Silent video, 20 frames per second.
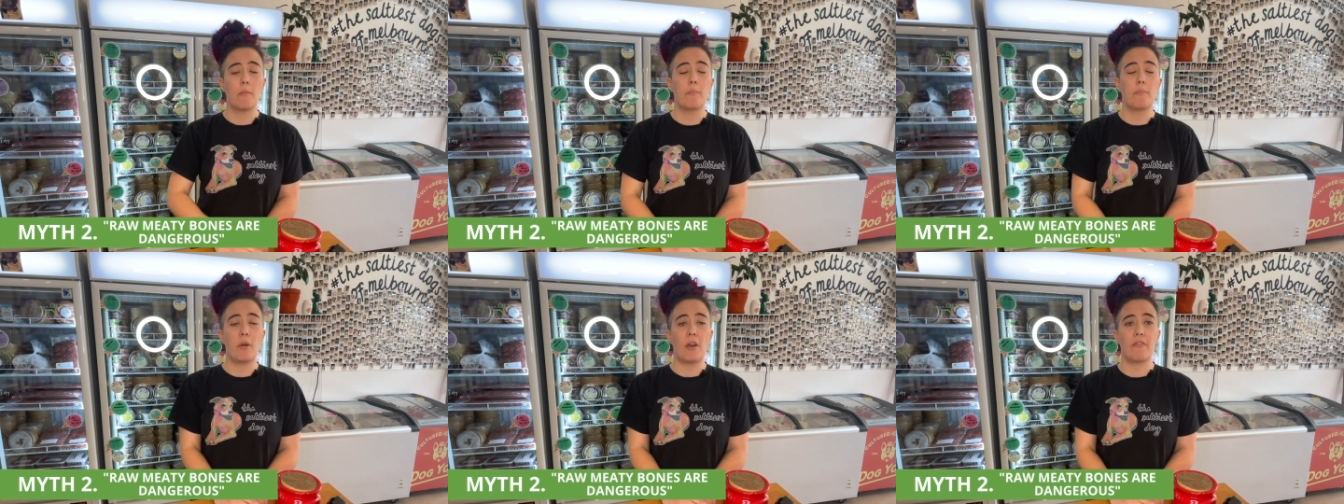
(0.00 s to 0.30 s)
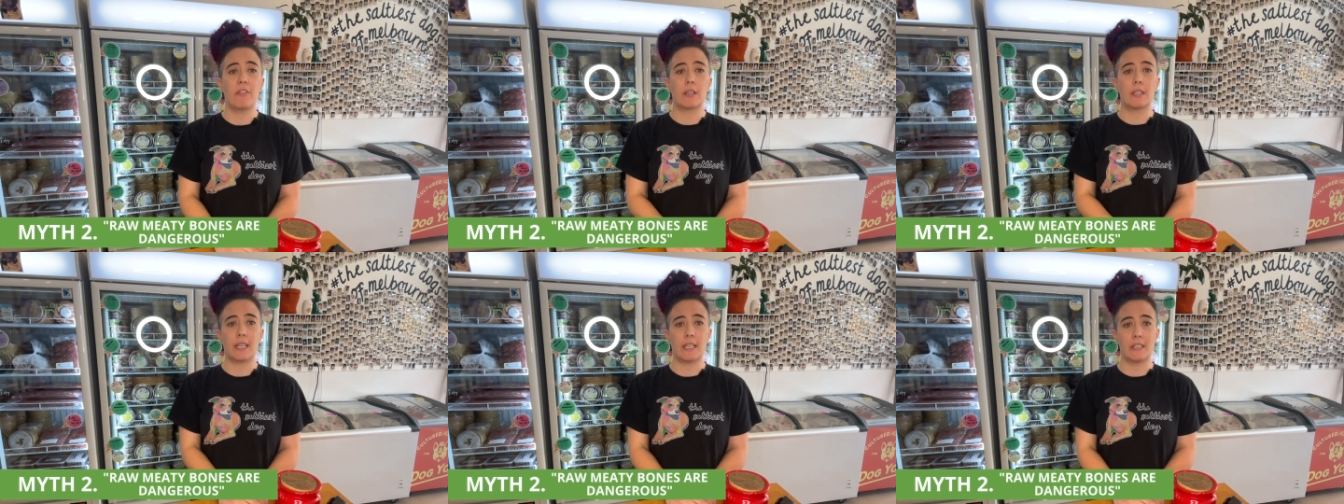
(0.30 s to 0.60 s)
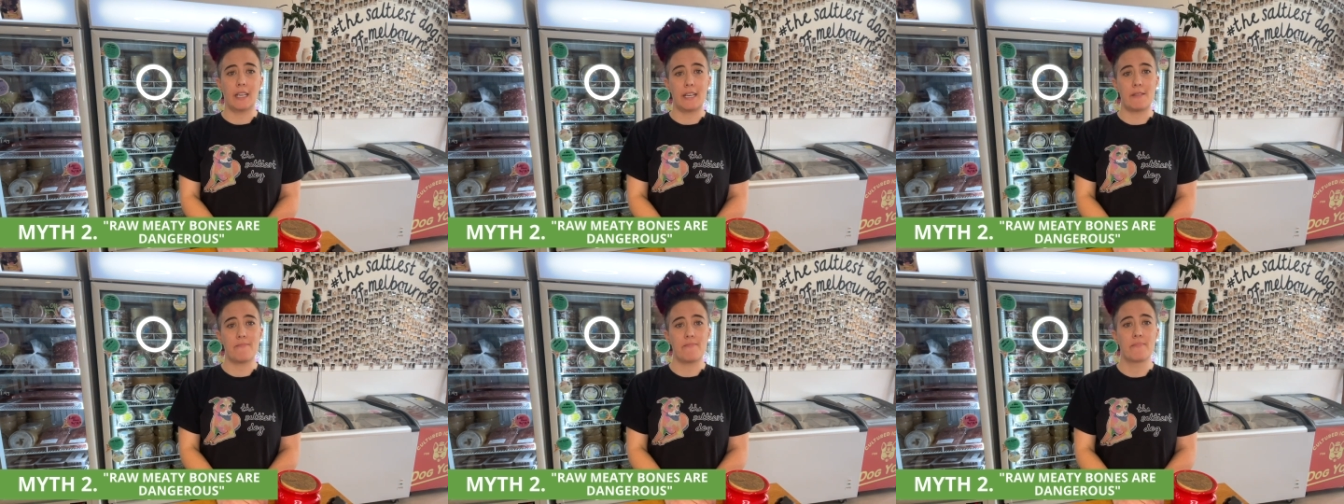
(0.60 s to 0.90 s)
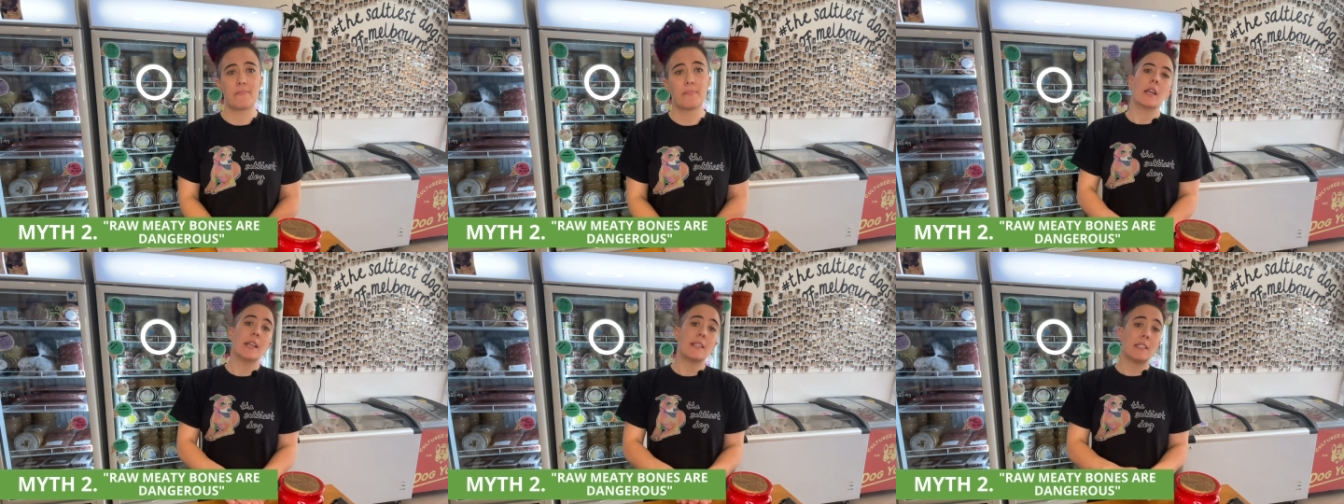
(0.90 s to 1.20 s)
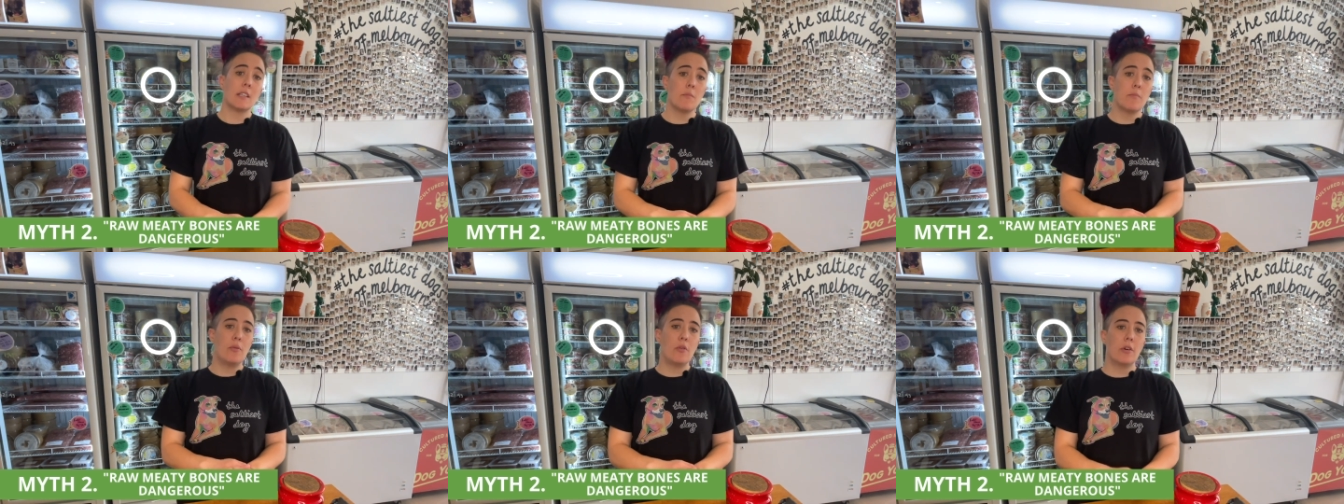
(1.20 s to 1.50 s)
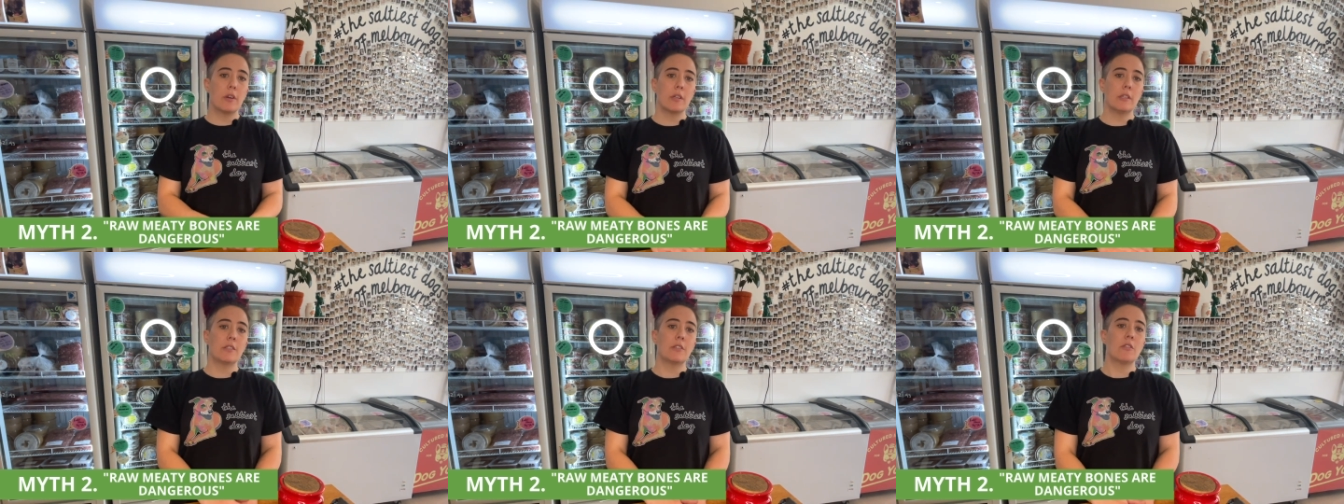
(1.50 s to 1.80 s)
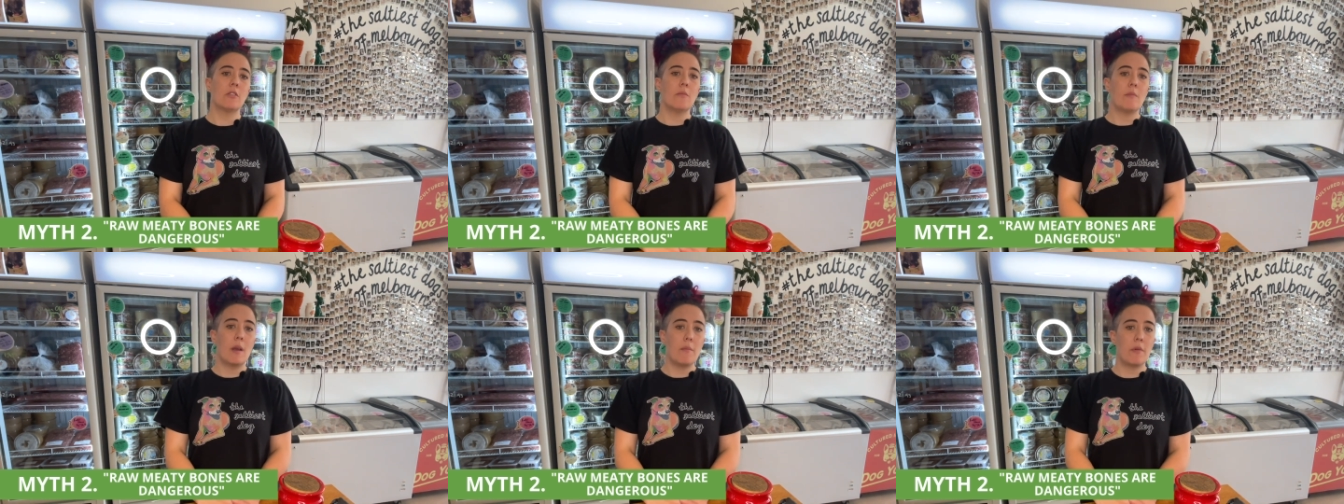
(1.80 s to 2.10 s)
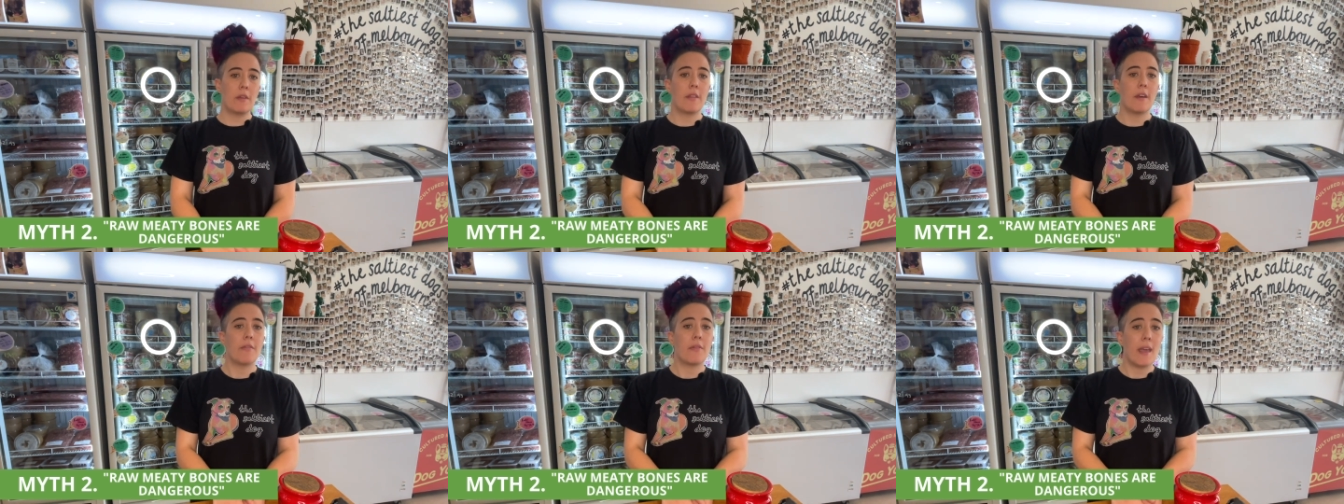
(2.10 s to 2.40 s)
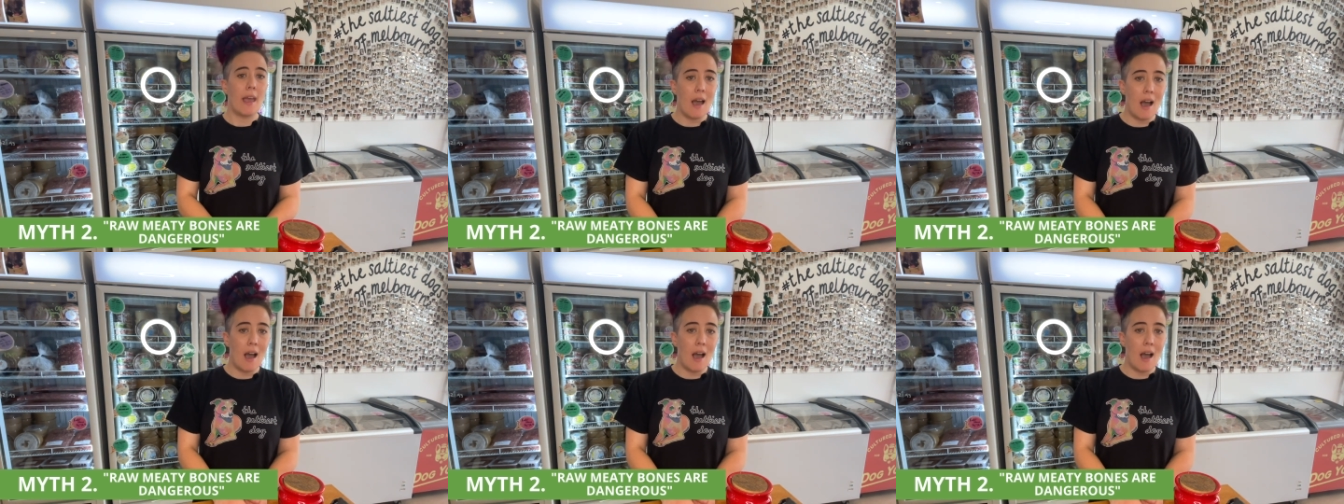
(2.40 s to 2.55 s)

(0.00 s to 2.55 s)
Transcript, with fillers: perfectly clean. It's important to remember that there